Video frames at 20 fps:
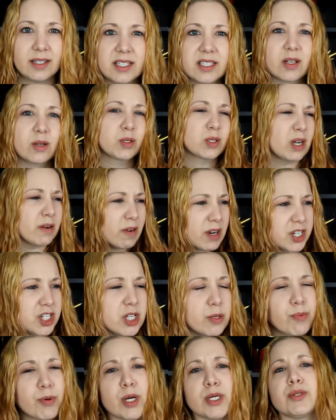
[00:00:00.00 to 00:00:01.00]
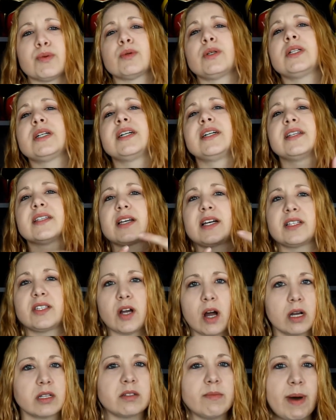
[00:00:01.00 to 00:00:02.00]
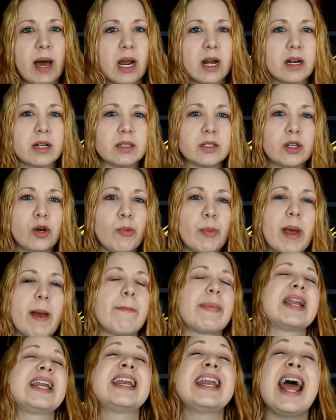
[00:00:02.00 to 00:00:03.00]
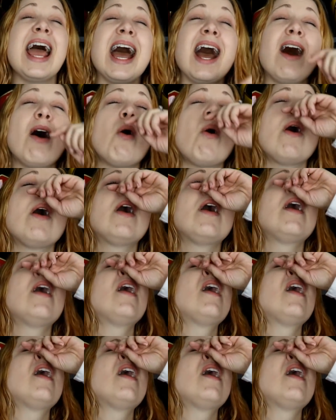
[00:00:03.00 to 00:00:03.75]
Let's go. So I read you the press release. I talked about it a little bit, but now